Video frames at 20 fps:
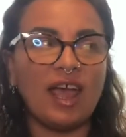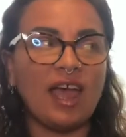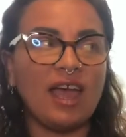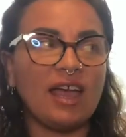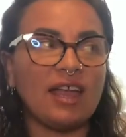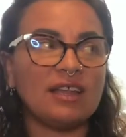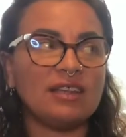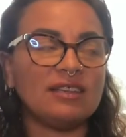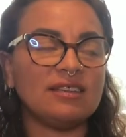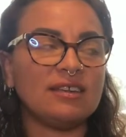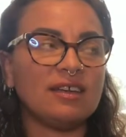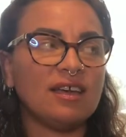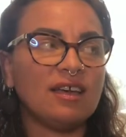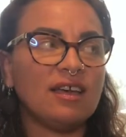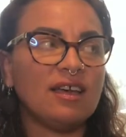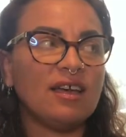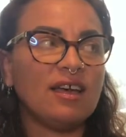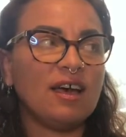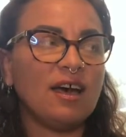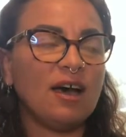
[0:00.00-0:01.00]
And
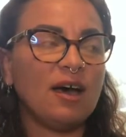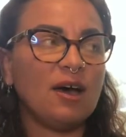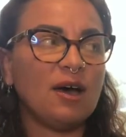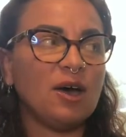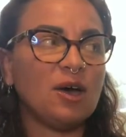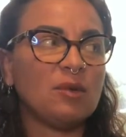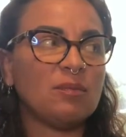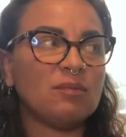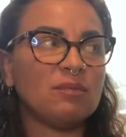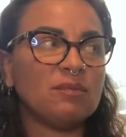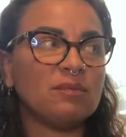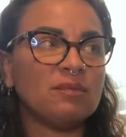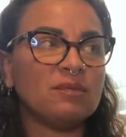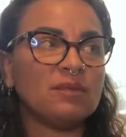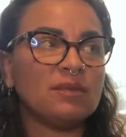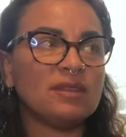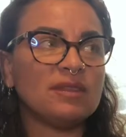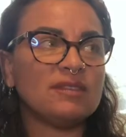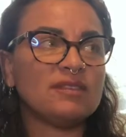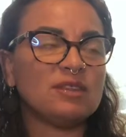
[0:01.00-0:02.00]

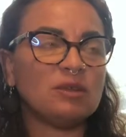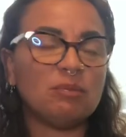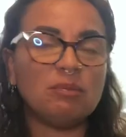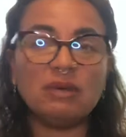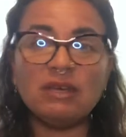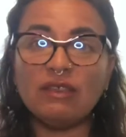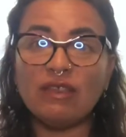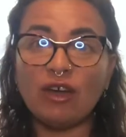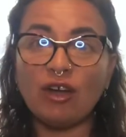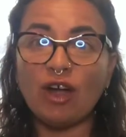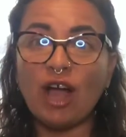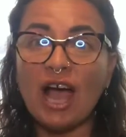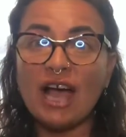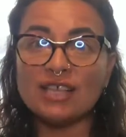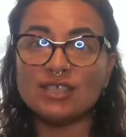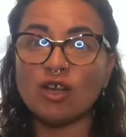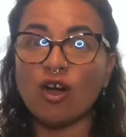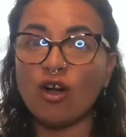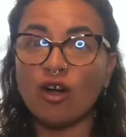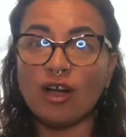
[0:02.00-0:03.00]
to be there
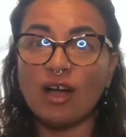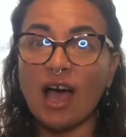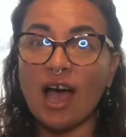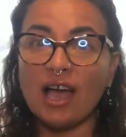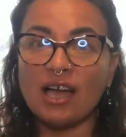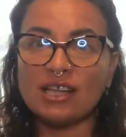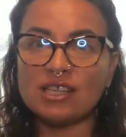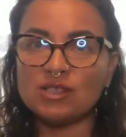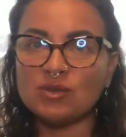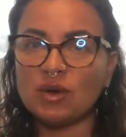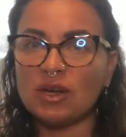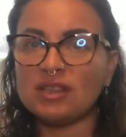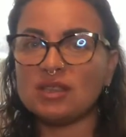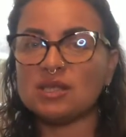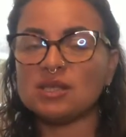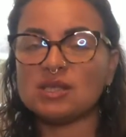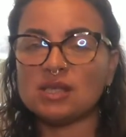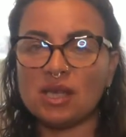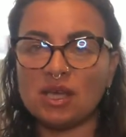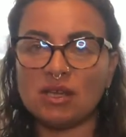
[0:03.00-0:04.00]
as our guides, right?
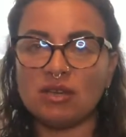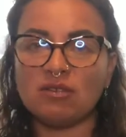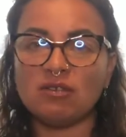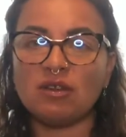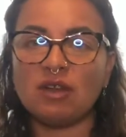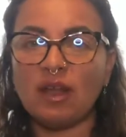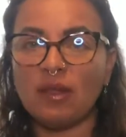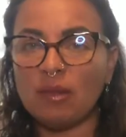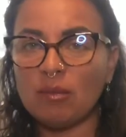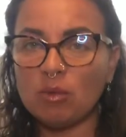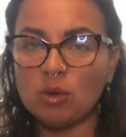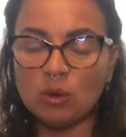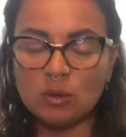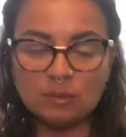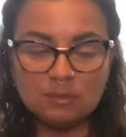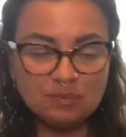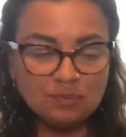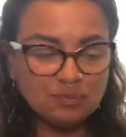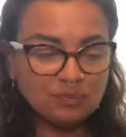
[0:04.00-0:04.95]
The sun and the moon.